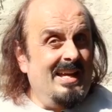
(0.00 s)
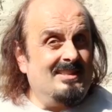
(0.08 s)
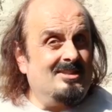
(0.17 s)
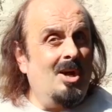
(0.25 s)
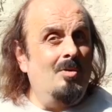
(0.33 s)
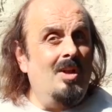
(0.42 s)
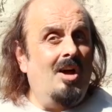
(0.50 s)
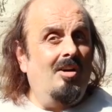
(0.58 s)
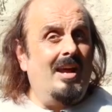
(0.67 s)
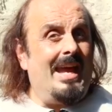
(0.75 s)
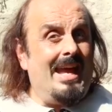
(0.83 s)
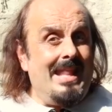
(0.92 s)
is no
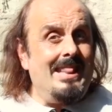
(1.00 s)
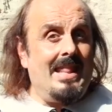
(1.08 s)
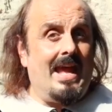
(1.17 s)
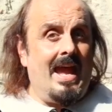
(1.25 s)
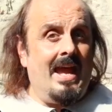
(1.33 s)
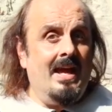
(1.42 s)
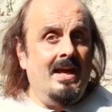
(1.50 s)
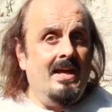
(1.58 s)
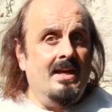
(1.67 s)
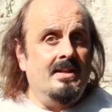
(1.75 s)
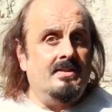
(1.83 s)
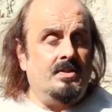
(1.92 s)
longer in there
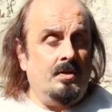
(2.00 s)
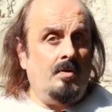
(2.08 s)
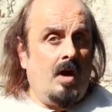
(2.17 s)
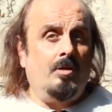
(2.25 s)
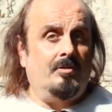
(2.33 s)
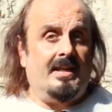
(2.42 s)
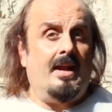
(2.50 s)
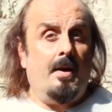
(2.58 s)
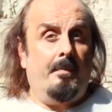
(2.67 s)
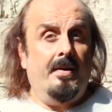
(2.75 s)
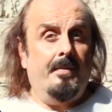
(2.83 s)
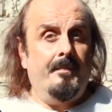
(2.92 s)
to hold it
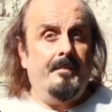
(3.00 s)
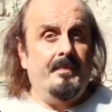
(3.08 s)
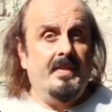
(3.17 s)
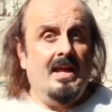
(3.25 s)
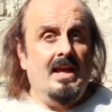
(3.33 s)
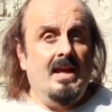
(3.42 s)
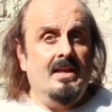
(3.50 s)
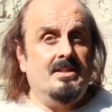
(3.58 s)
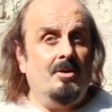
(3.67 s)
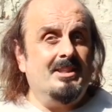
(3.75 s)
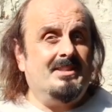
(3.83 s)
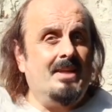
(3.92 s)
up.
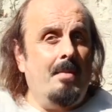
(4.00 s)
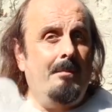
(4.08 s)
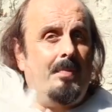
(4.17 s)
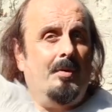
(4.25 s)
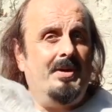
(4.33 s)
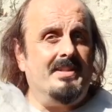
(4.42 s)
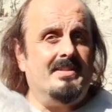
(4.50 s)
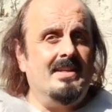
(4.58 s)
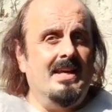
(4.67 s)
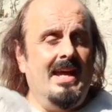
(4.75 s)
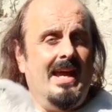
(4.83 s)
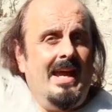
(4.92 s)
So at some point
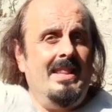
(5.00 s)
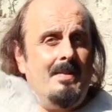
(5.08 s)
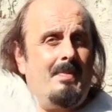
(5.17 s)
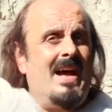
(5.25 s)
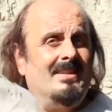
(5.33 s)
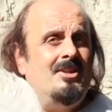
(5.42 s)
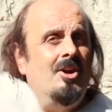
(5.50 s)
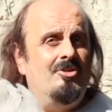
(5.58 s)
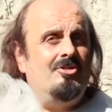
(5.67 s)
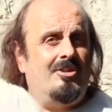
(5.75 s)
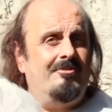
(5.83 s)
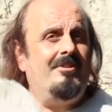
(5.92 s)
in the past
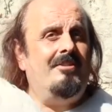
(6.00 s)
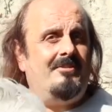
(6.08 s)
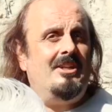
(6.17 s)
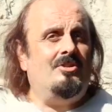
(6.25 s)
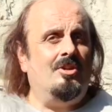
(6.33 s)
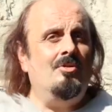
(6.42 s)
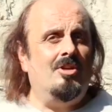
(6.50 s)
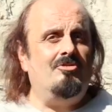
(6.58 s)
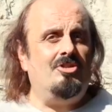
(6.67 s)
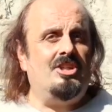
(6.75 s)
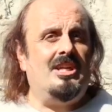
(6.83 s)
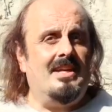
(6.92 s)
150,
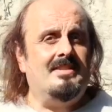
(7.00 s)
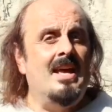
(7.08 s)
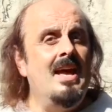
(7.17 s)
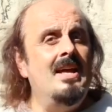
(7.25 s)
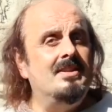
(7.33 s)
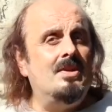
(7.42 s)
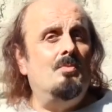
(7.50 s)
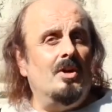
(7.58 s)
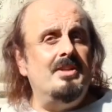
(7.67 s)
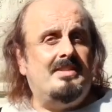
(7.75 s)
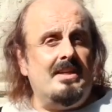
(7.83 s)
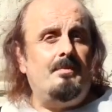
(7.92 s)
200 years,
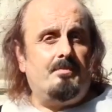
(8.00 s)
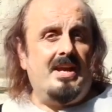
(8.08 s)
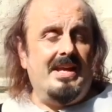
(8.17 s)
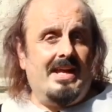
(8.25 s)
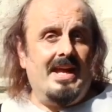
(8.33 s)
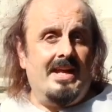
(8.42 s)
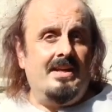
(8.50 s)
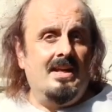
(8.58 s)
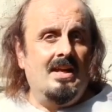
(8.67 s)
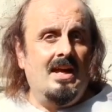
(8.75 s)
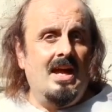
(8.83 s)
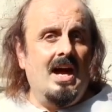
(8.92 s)
someone did break in
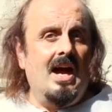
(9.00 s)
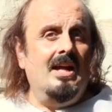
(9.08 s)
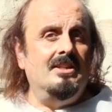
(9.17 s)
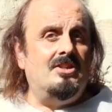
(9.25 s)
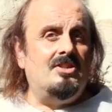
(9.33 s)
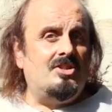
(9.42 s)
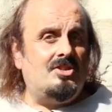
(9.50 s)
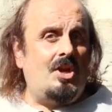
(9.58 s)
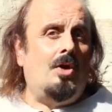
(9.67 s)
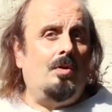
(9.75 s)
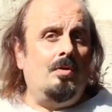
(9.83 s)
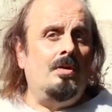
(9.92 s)
and
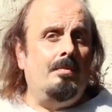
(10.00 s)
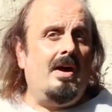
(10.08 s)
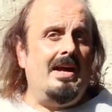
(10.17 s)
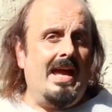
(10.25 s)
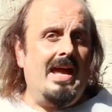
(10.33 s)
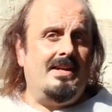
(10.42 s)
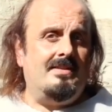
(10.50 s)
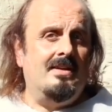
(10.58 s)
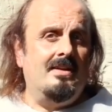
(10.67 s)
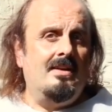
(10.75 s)
stole my head.